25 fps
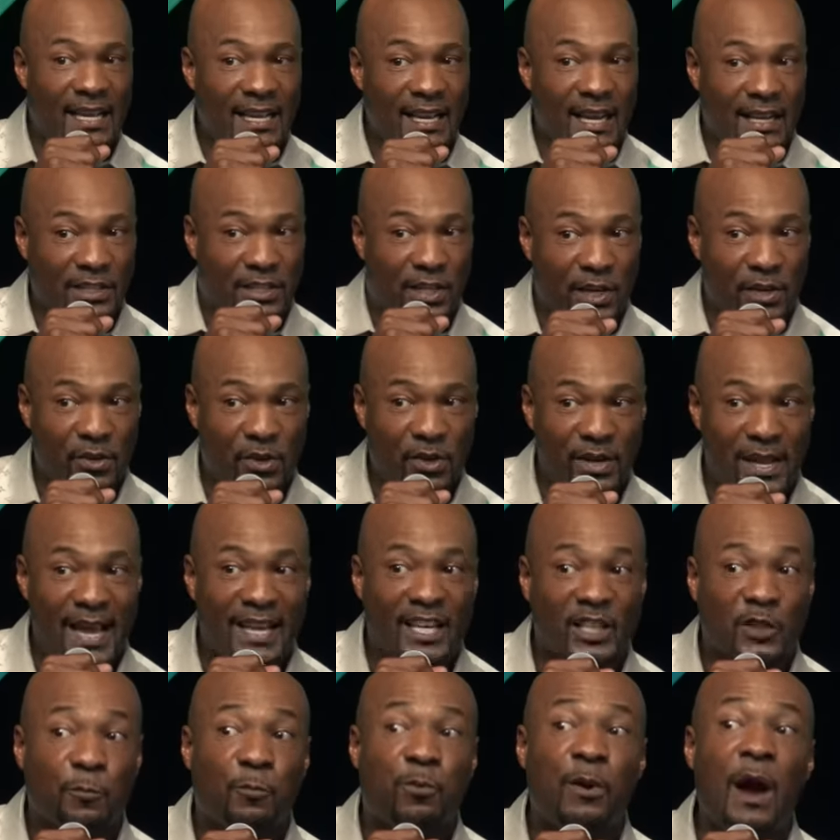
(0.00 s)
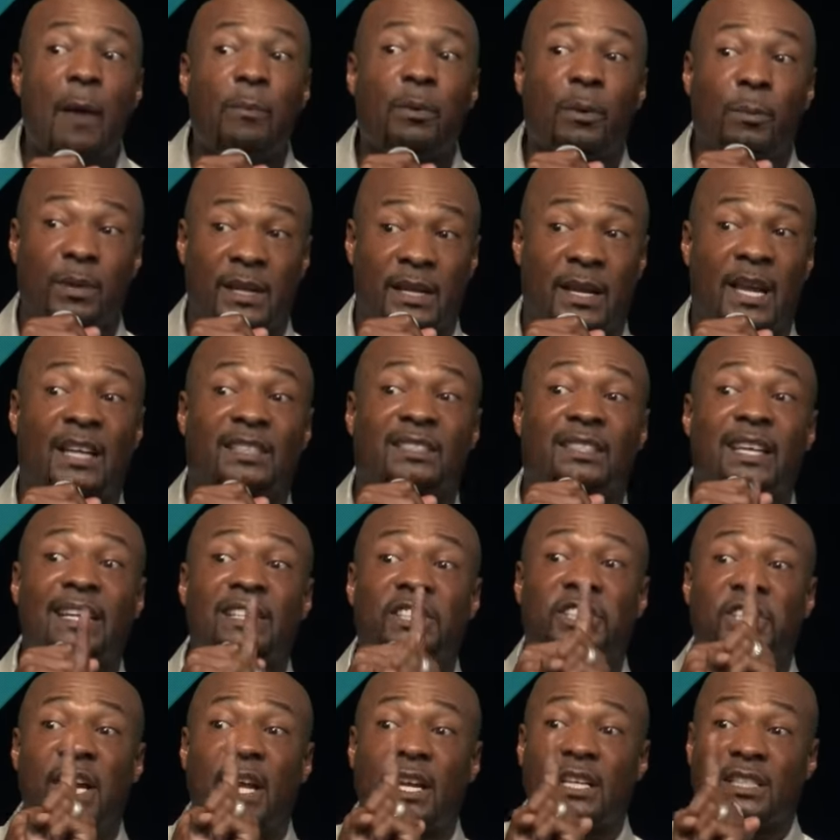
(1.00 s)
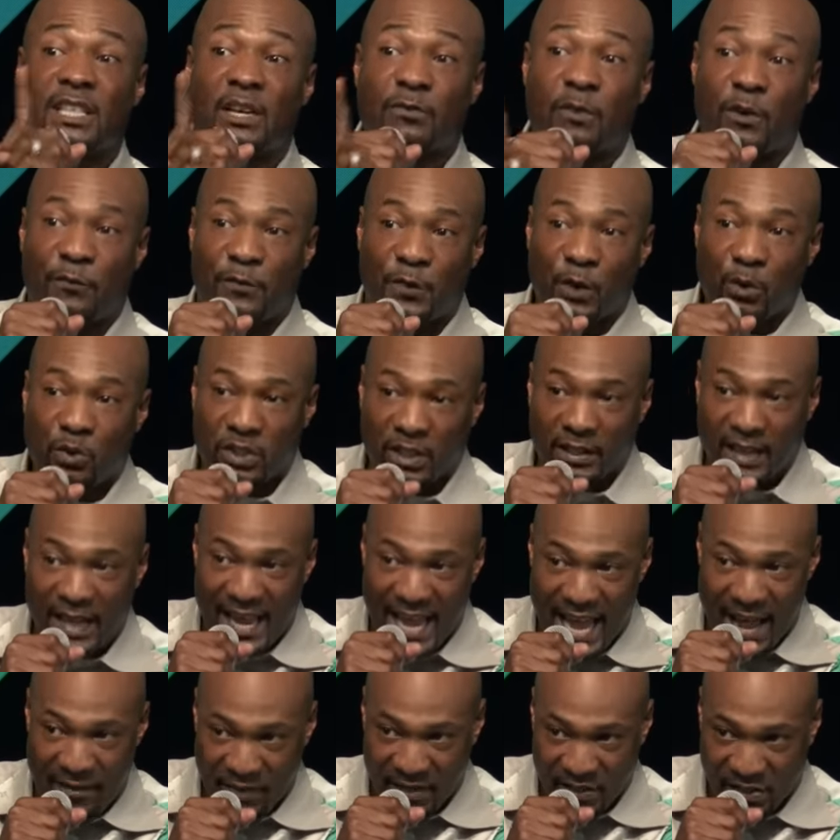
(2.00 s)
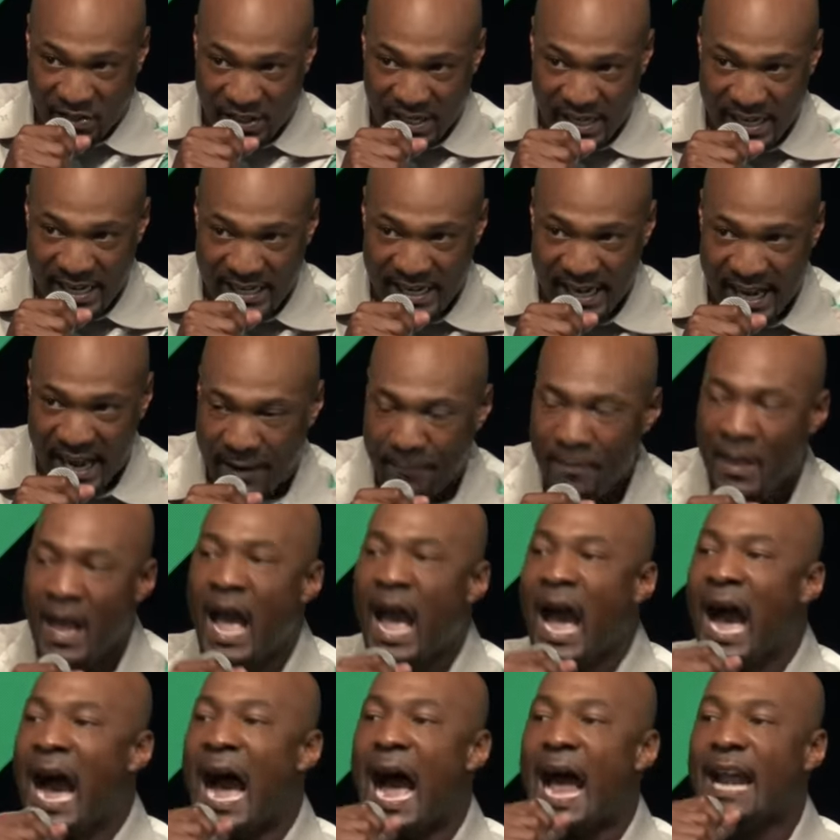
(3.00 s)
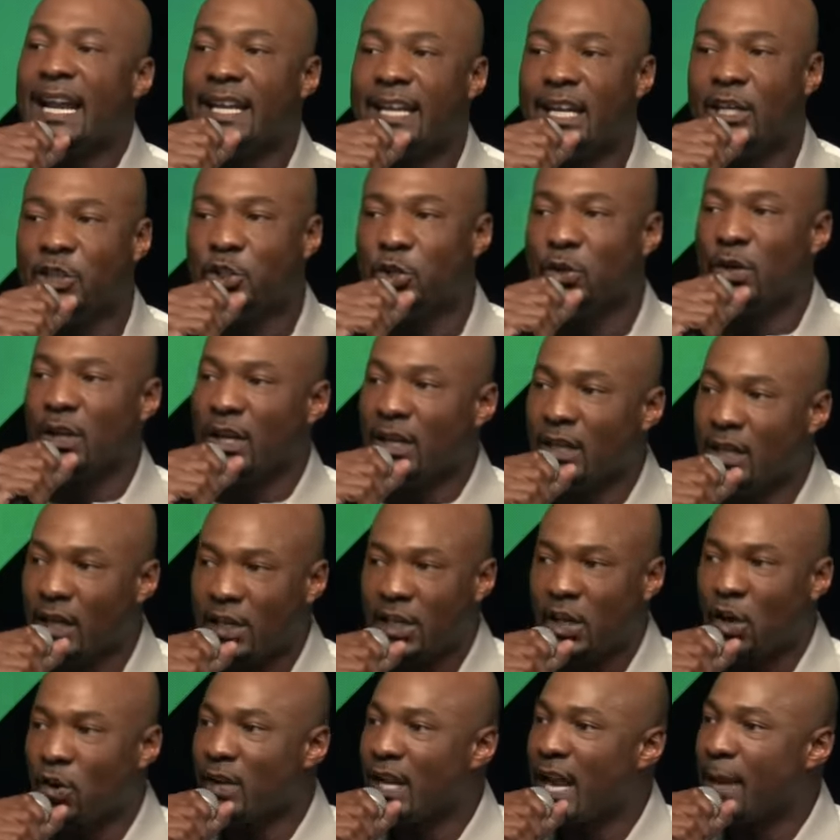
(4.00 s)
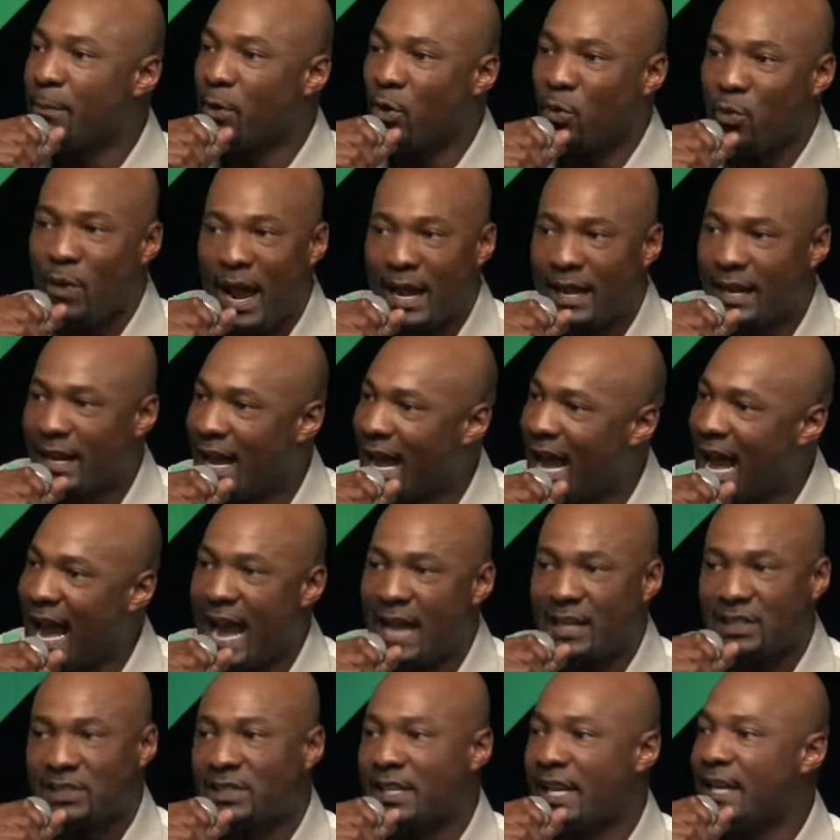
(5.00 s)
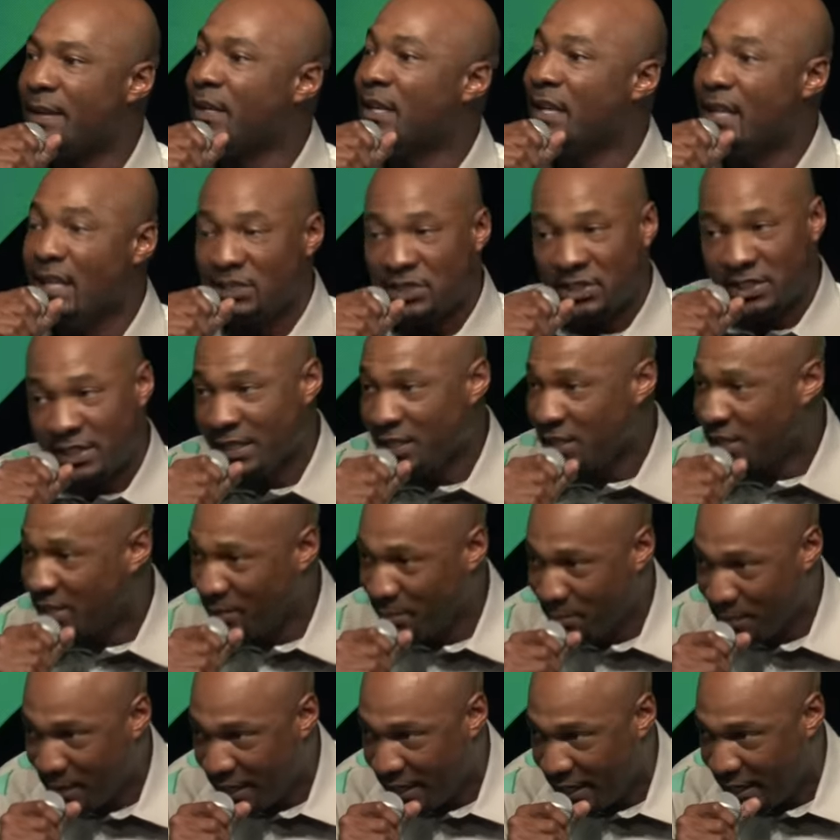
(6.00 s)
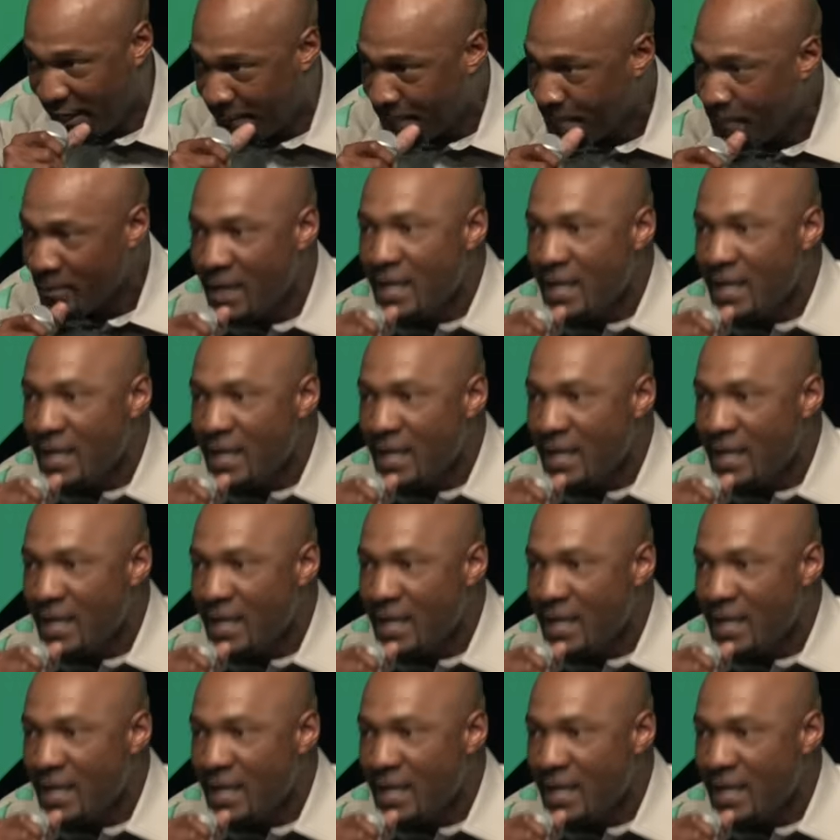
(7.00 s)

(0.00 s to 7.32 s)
nothing to you yet, it's probably because they're jealous of a future they haven't seen yet. I need you to look your neighbor right in the eye and say, Listen to me.